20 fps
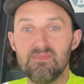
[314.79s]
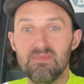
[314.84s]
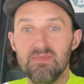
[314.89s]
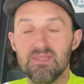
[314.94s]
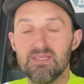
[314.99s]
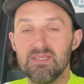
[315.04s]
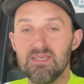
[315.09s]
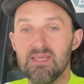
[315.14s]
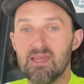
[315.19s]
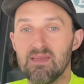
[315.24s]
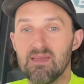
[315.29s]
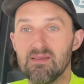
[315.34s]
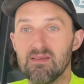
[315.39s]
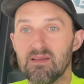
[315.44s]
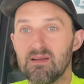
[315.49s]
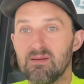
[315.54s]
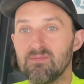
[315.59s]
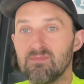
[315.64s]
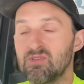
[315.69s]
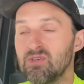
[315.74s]
yeah,
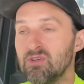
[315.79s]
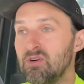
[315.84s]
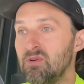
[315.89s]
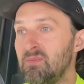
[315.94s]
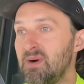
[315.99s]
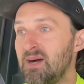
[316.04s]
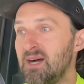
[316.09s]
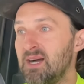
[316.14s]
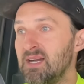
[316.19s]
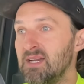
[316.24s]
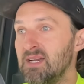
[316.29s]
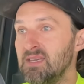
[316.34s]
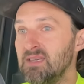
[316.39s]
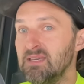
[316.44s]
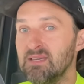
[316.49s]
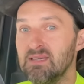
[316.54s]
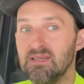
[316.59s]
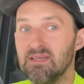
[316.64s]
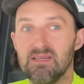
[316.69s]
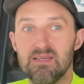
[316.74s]
I'm sure my
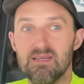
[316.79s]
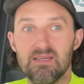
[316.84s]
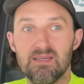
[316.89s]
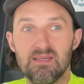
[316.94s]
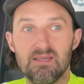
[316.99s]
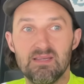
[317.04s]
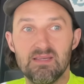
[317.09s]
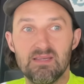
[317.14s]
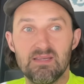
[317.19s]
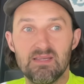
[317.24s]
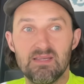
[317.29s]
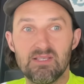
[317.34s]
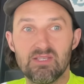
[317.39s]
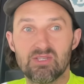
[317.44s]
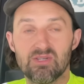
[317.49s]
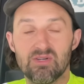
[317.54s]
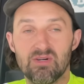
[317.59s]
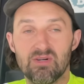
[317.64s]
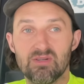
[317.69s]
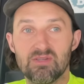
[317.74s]

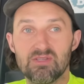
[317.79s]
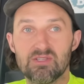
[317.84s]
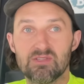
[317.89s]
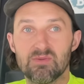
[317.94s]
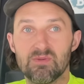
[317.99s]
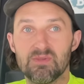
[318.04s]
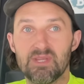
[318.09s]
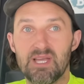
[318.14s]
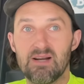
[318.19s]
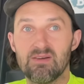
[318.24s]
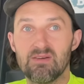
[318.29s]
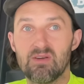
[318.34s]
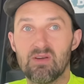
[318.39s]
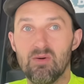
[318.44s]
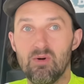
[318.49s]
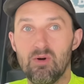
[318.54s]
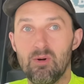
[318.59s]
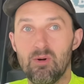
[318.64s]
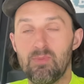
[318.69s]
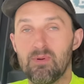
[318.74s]
insurance will now
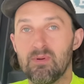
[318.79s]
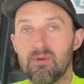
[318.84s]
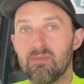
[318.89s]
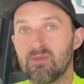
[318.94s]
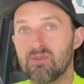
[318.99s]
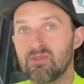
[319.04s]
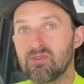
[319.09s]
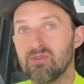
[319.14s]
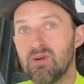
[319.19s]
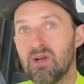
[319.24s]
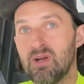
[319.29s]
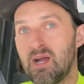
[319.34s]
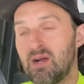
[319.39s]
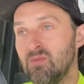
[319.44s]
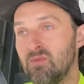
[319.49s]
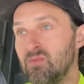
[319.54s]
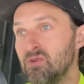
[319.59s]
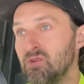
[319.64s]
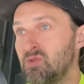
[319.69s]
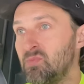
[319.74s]
go up. I'm not sure how
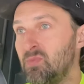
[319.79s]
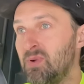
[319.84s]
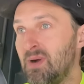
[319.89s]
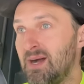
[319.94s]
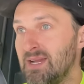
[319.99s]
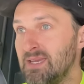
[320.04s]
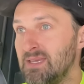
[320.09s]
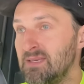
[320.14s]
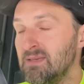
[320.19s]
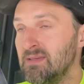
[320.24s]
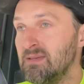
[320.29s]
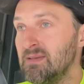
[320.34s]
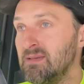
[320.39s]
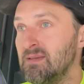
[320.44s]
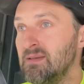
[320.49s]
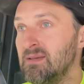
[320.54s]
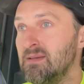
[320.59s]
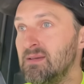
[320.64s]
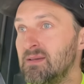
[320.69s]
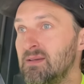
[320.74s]
much by.
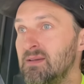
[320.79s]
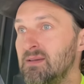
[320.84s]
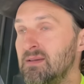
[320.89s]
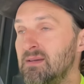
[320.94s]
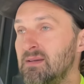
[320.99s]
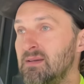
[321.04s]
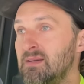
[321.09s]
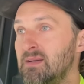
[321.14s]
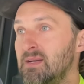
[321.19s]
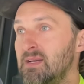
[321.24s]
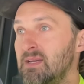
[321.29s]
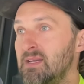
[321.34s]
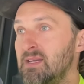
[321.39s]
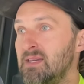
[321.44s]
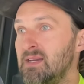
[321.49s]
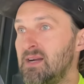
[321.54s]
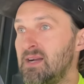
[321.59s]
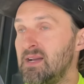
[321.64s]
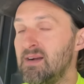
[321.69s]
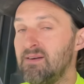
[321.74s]

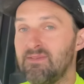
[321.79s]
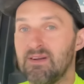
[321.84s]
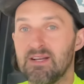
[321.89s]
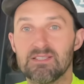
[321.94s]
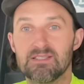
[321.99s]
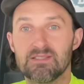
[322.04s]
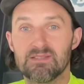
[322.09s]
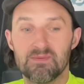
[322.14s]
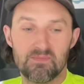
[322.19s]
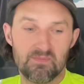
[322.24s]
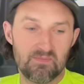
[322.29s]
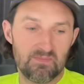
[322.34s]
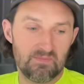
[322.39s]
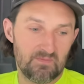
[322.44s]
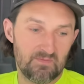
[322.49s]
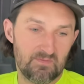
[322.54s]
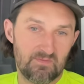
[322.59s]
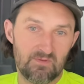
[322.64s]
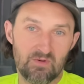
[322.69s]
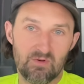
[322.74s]
Uh, I have asked them
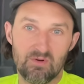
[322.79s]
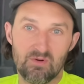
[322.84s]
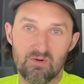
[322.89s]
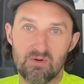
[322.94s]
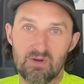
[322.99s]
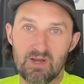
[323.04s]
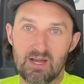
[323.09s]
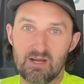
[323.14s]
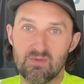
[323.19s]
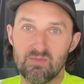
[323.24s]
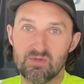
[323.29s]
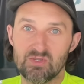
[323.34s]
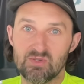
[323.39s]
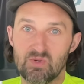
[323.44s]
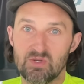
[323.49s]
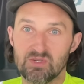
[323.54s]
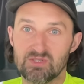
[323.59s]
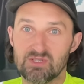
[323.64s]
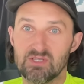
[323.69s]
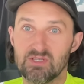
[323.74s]
for how much
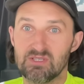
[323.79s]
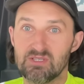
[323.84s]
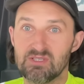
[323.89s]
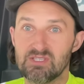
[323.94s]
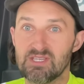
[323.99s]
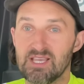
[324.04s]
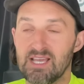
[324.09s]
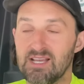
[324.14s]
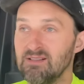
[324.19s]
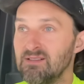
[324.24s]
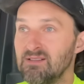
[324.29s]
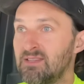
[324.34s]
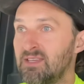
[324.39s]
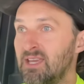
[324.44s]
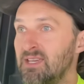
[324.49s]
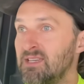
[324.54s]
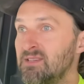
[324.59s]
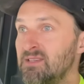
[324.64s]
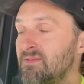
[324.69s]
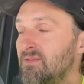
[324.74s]
was the settled
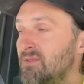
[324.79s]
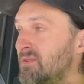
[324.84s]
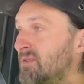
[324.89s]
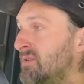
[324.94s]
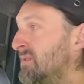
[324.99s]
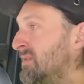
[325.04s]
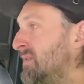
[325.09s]
case for